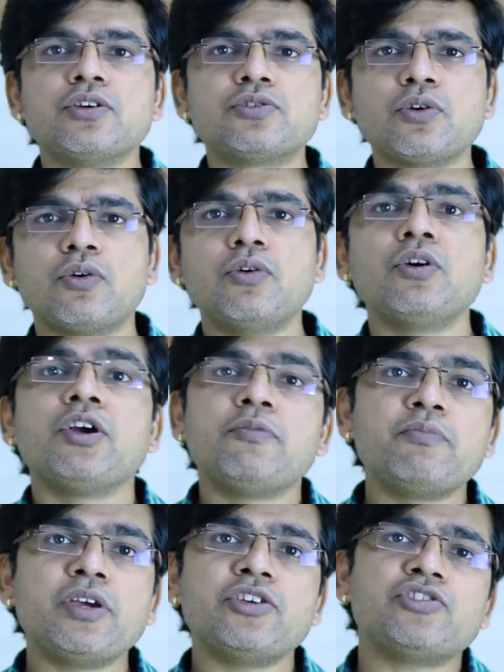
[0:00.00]
So
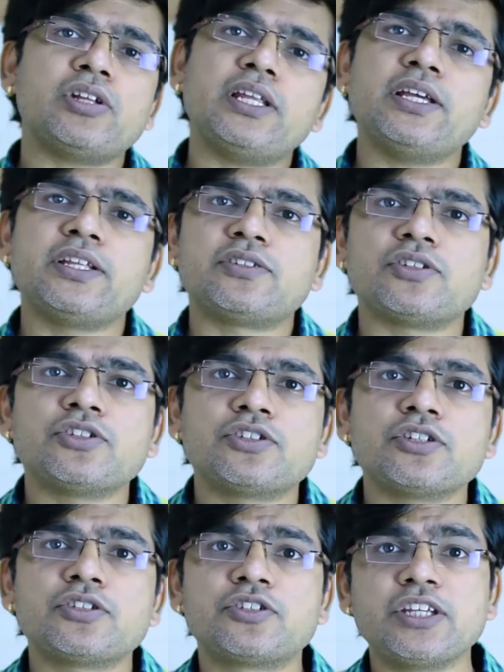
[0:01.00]
majorly
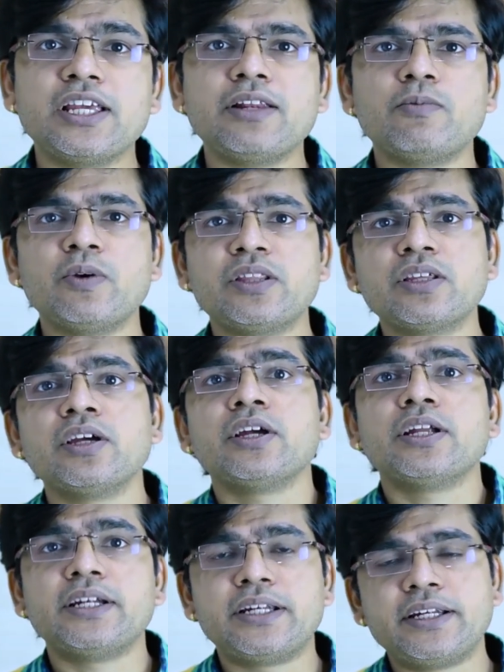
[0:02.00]
researchers deal with
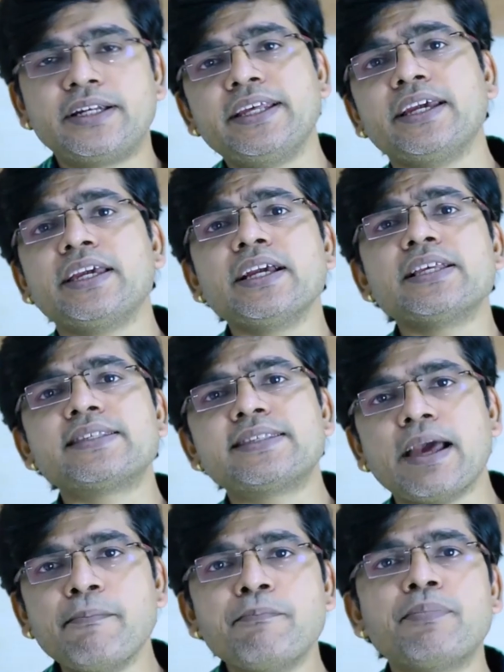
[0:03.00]
taking a
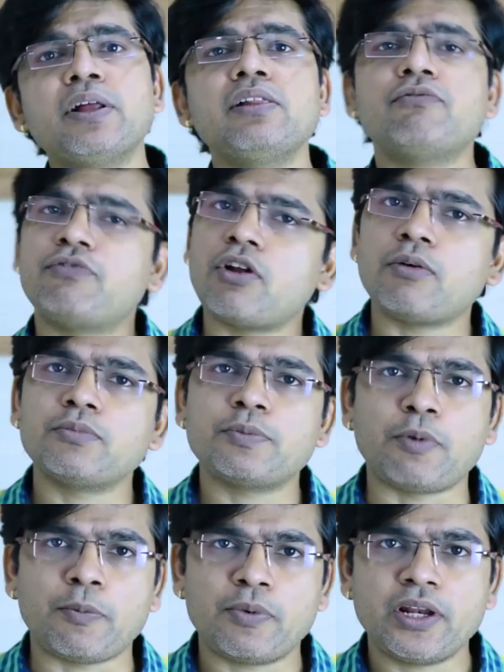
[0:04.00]
sample from
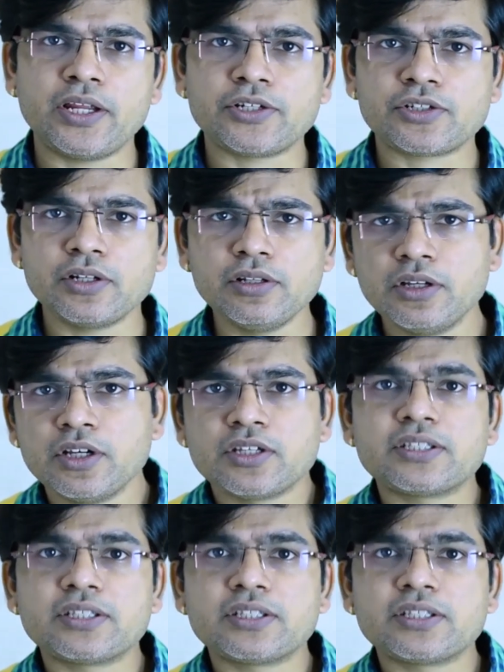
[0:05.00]
the population.